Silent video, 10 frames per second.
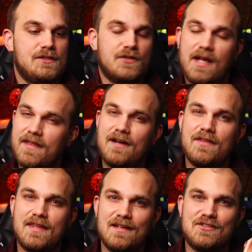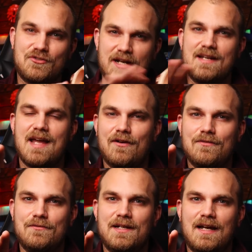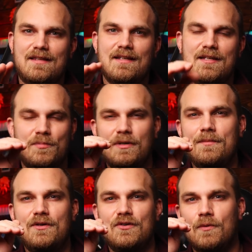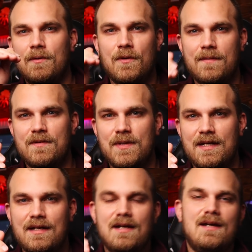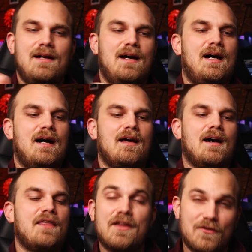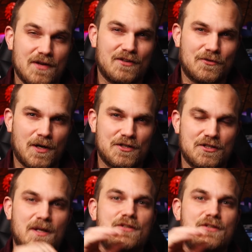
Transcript: So now that everything's straightened out, we got the parameters where we want them to be, uh, I thank you guys for watching.